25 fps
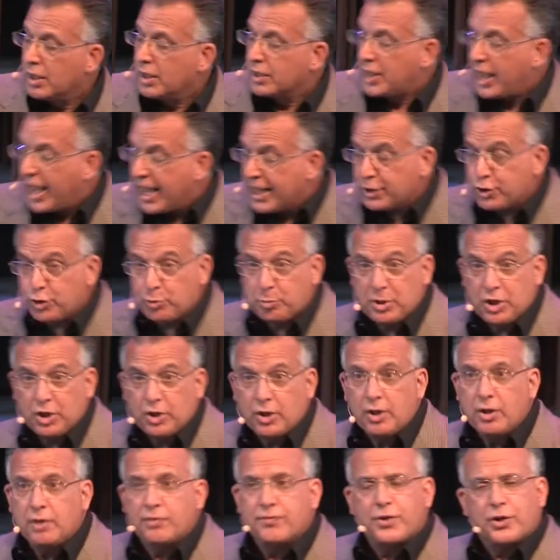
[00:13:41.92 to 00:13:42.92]

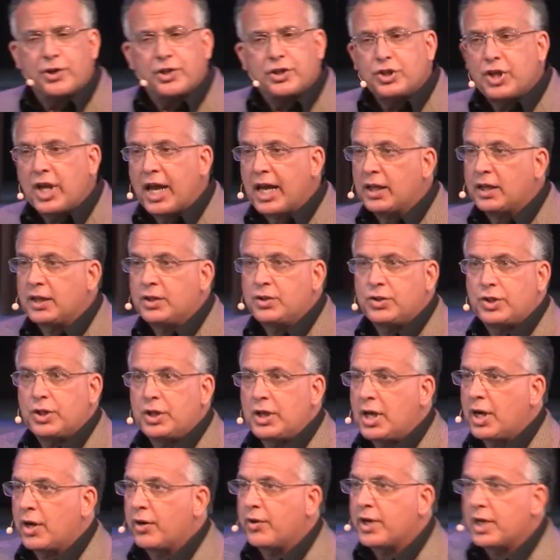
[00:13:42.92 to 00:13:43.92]
Kashmir, very challenging
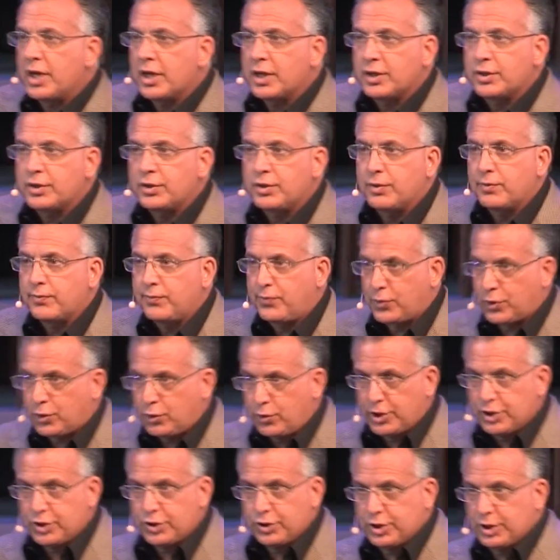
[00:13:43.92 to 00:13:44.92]
areas for
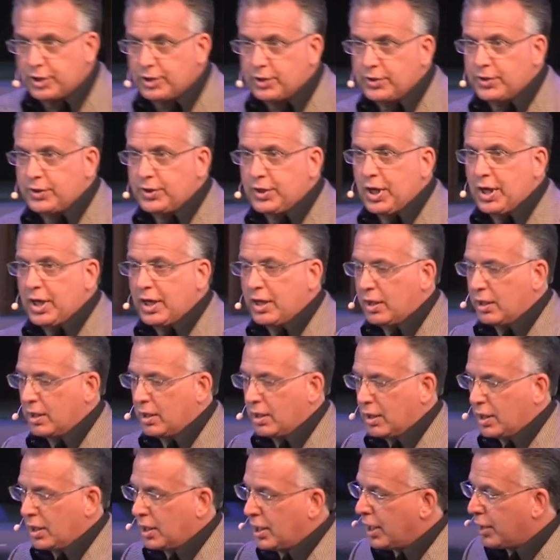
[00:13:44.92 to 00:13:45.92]
Christians.
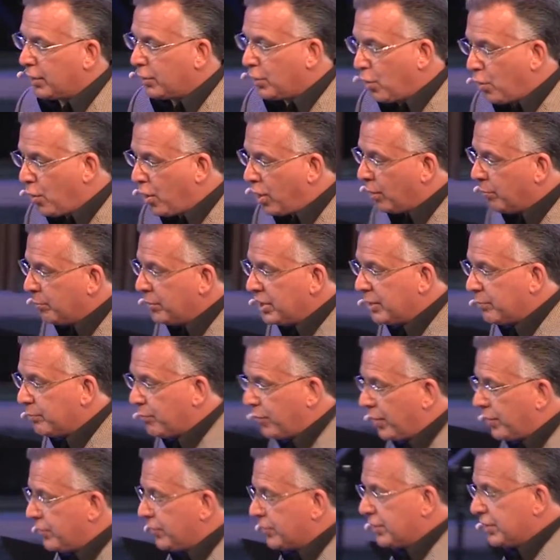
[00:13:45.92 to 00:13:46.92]
And I'll know I'll meet
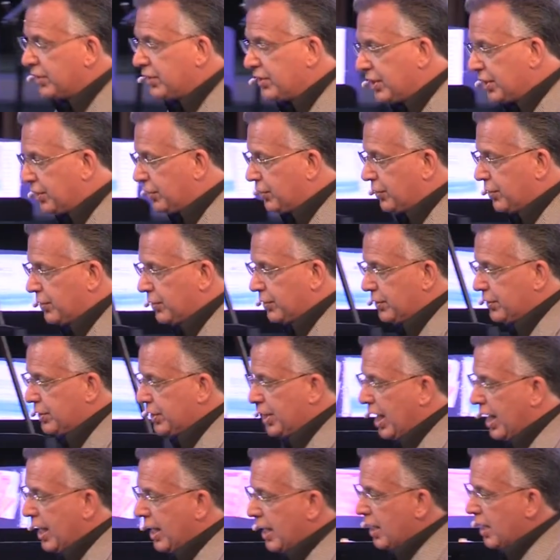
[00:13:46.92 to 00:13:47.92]
brothers and sisters
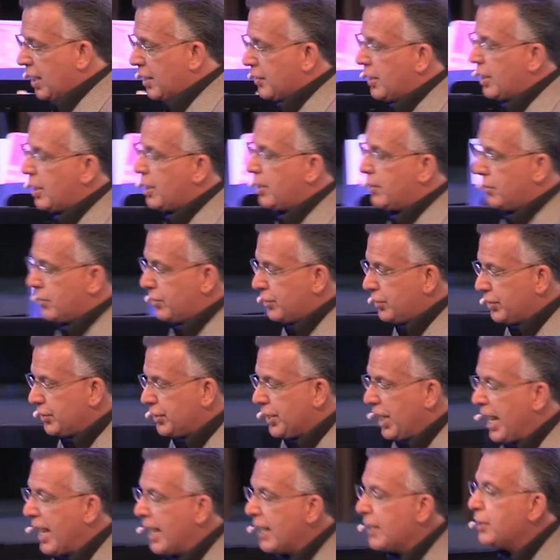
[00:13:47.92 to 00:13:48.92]
that
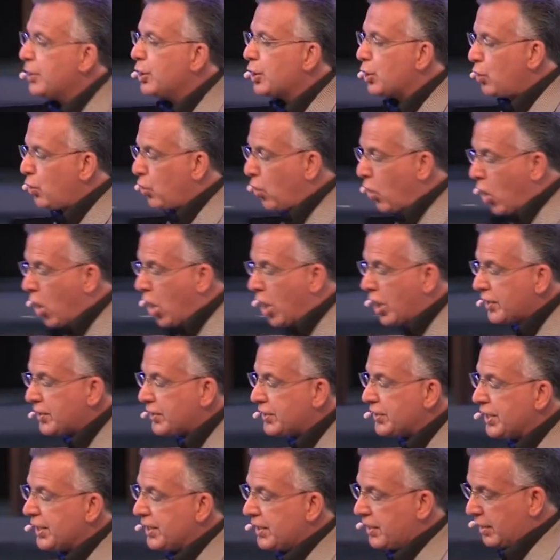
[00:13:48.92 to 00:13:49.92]
understand the
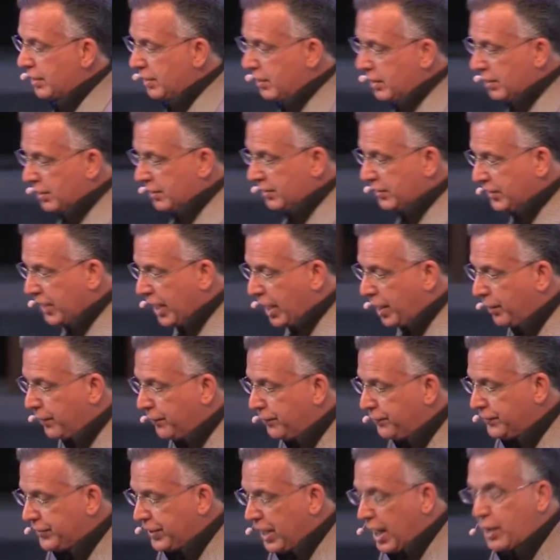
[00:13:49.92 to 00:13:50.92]
cross, the
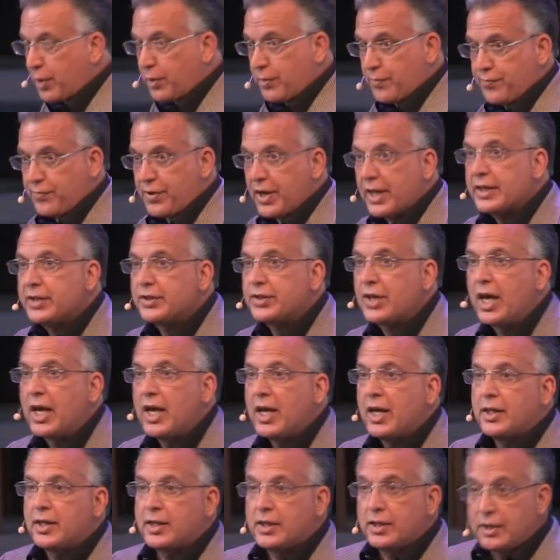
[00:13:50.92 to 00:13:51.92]
self sacrifice,
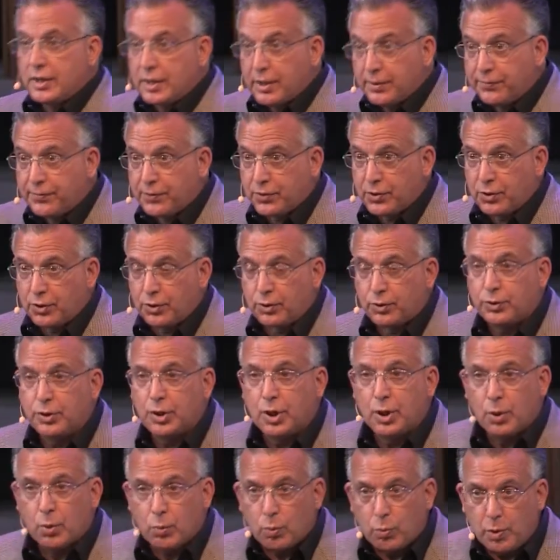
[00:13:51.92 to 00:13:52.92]
the difficult
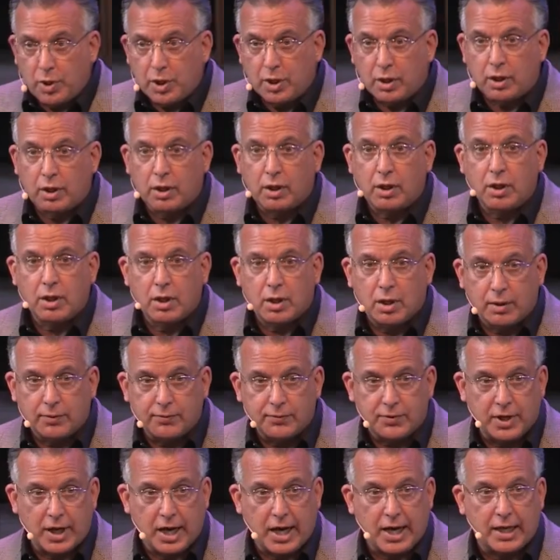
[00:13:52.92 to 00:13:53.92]
will
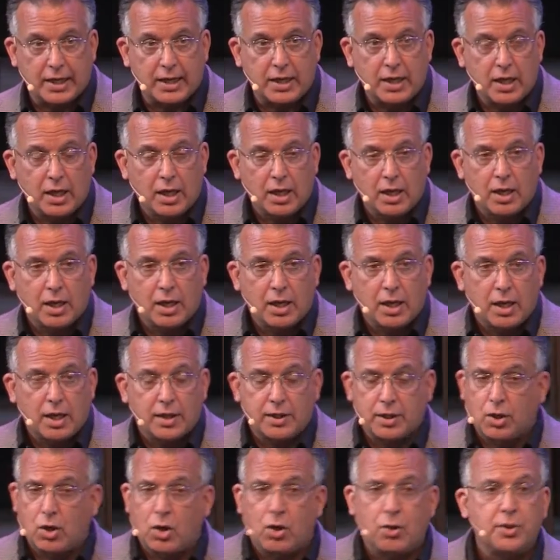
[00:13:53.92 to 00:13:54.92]
of God
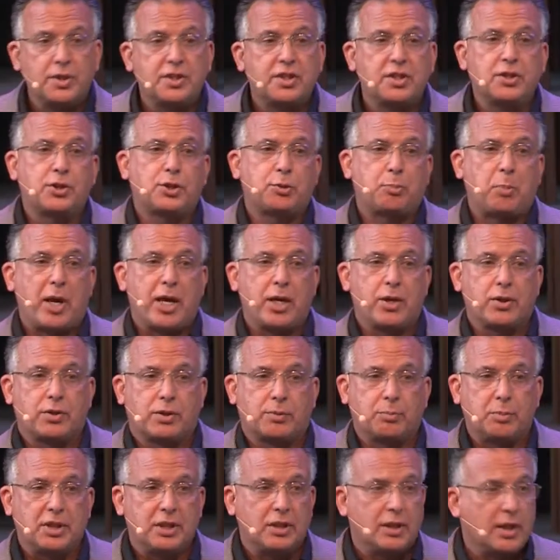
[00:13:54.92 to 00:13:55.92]
and that always
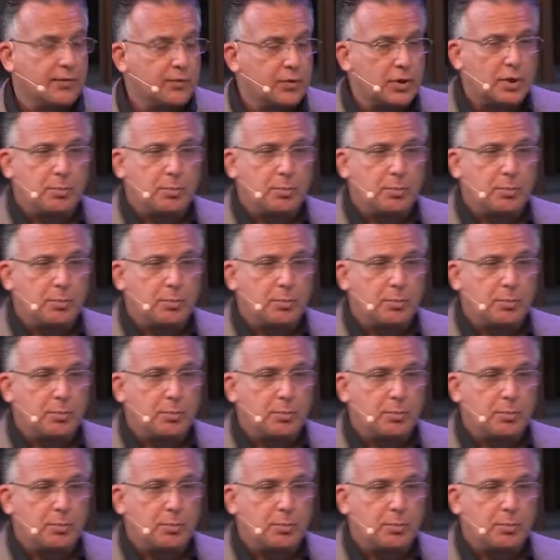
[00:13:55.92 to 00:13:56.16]
inspires me, never